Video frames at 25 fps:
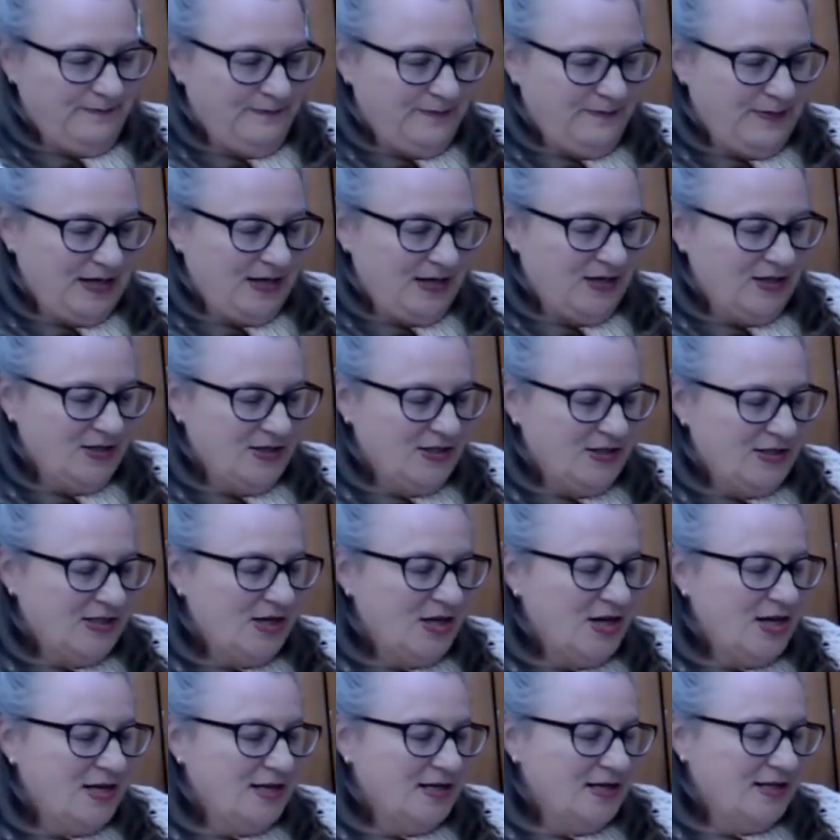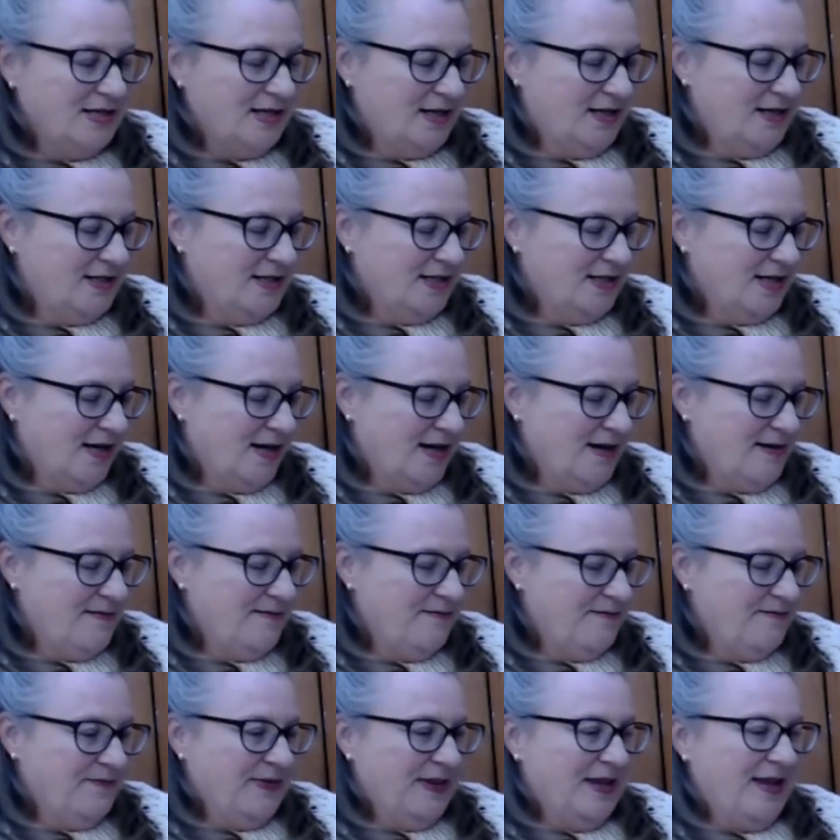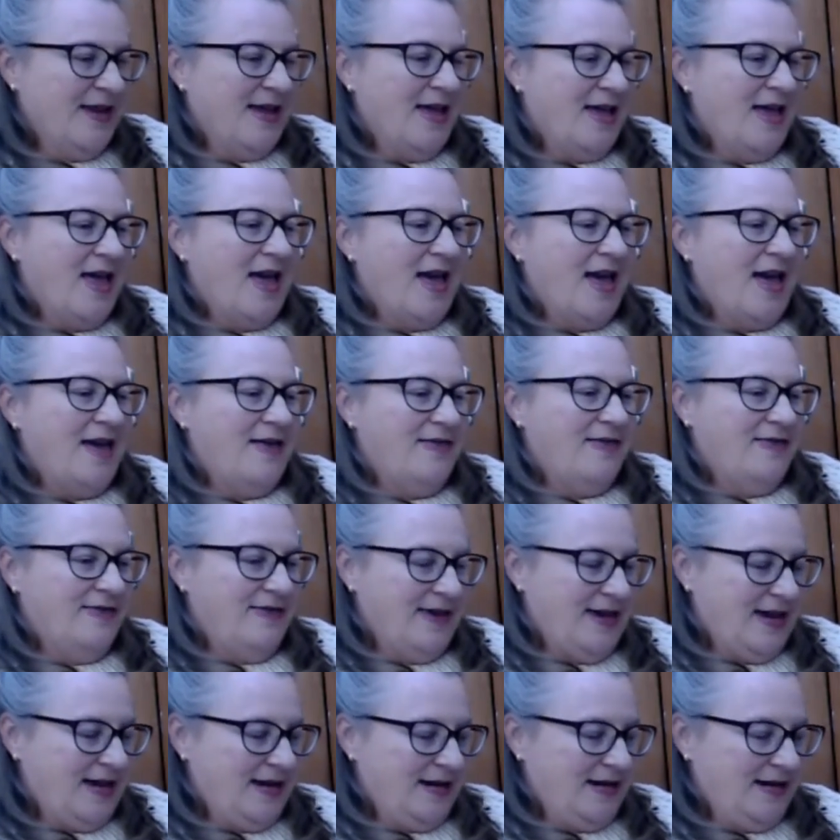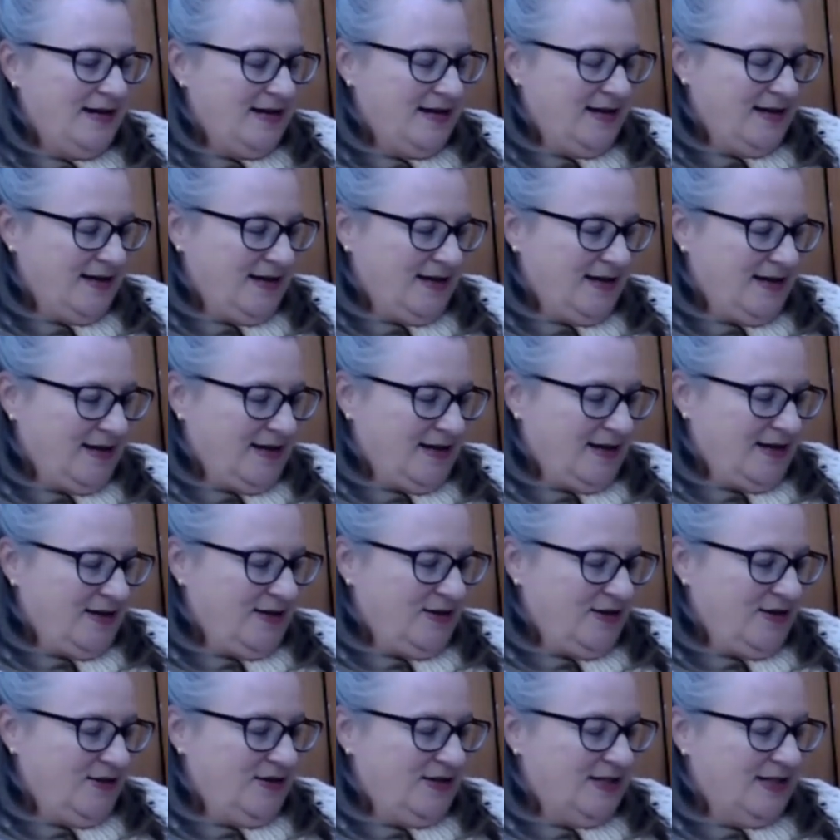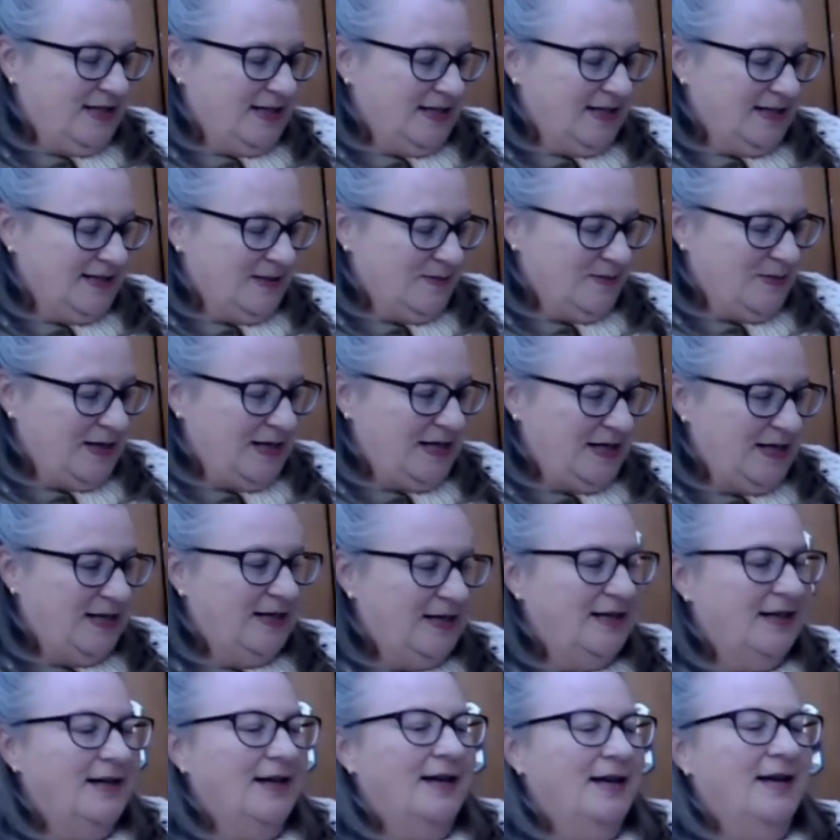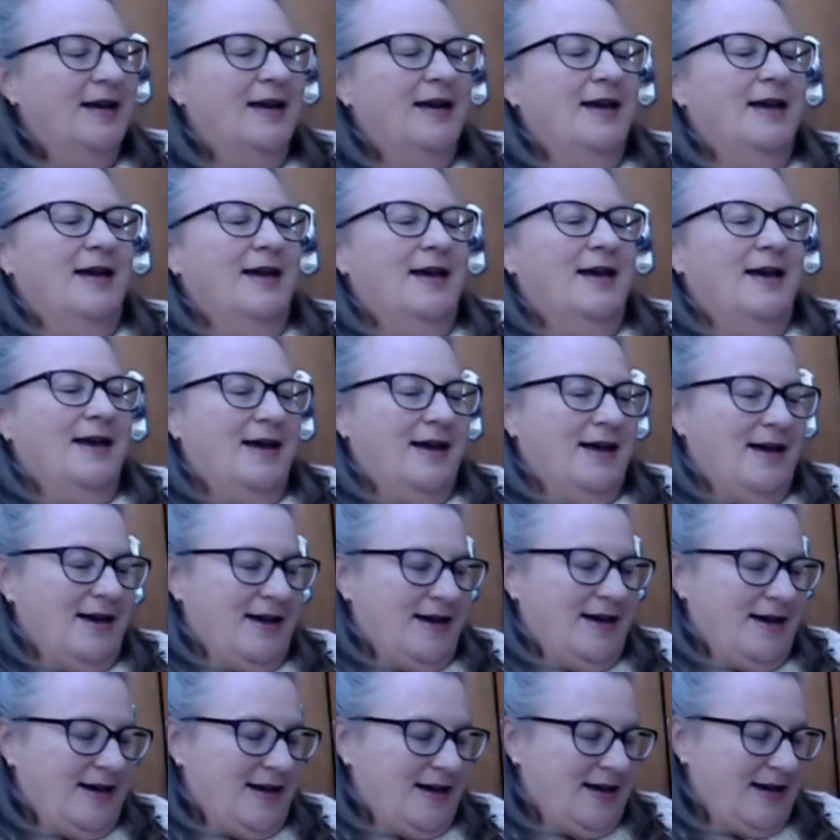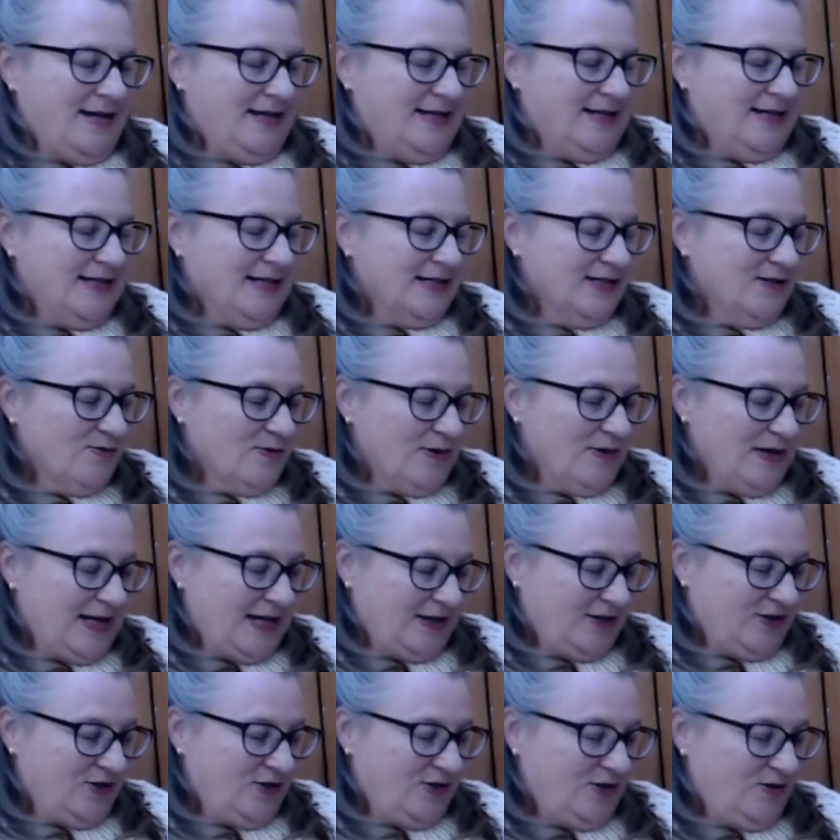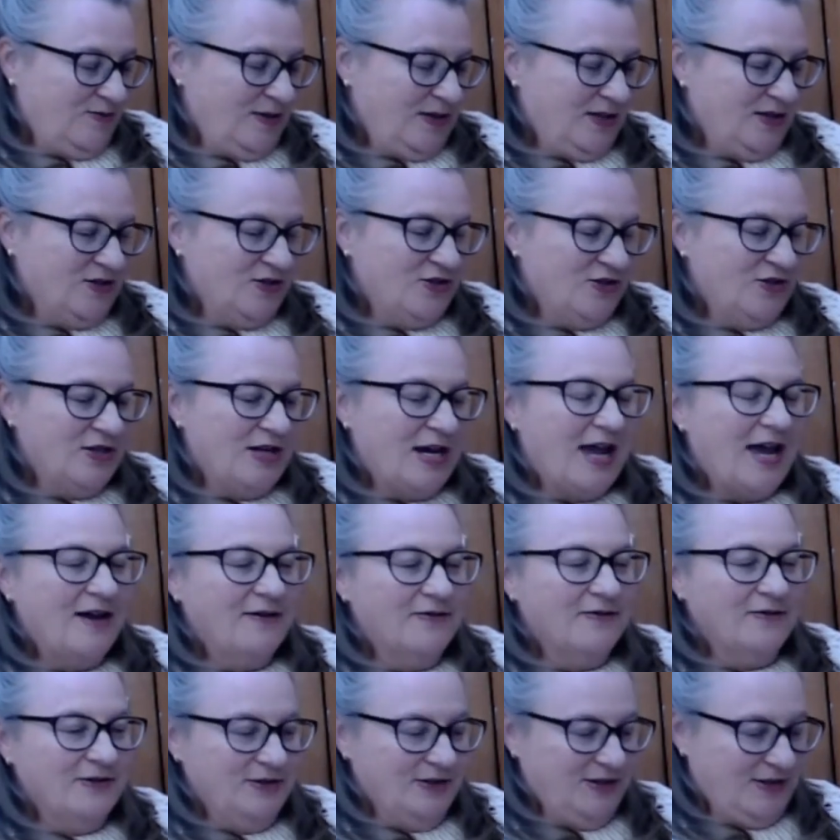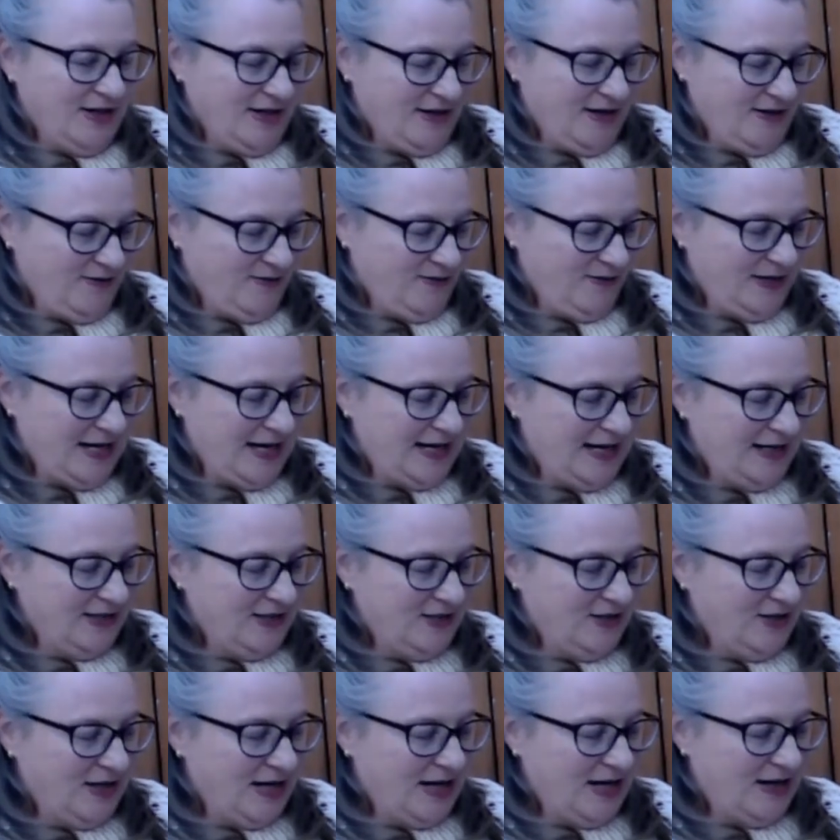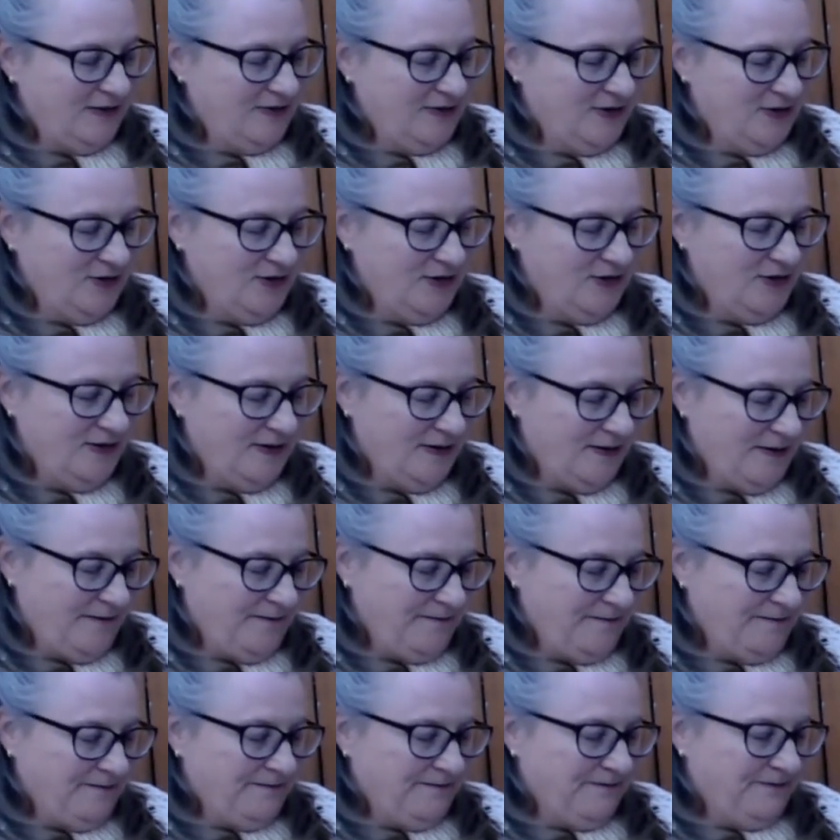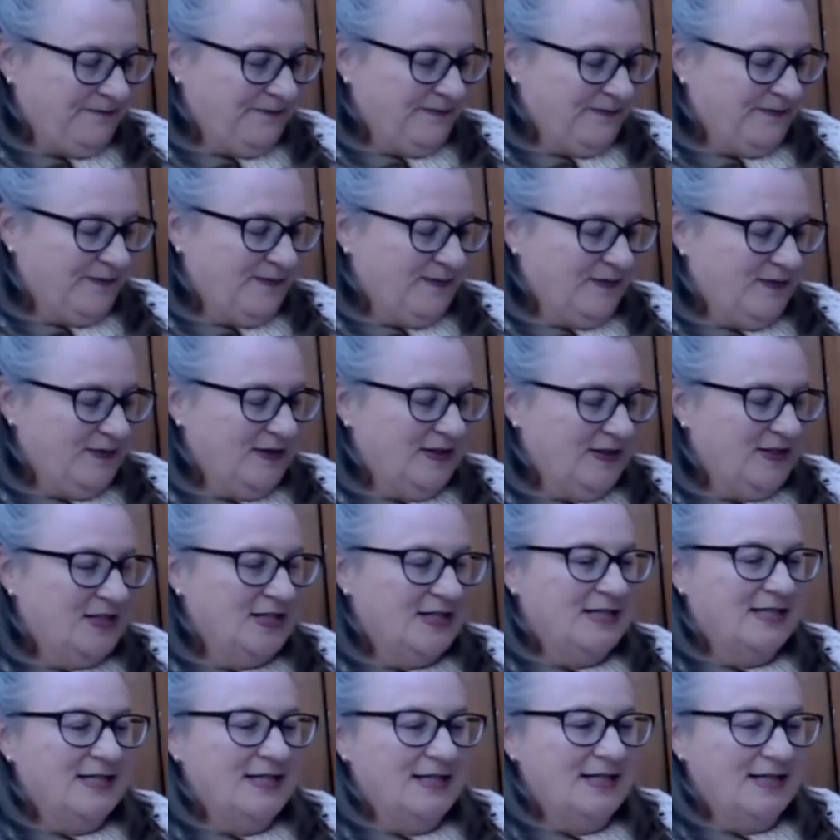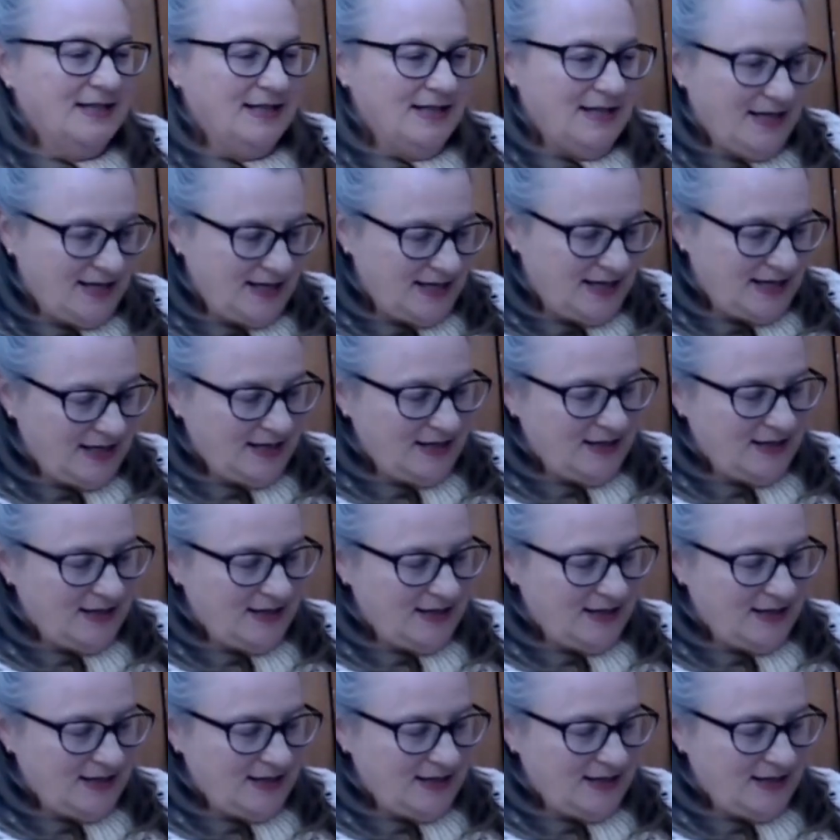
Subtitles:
concerned at a time, and then you start spinning, it does relax you because you have to kind of relax. You have to just sit there,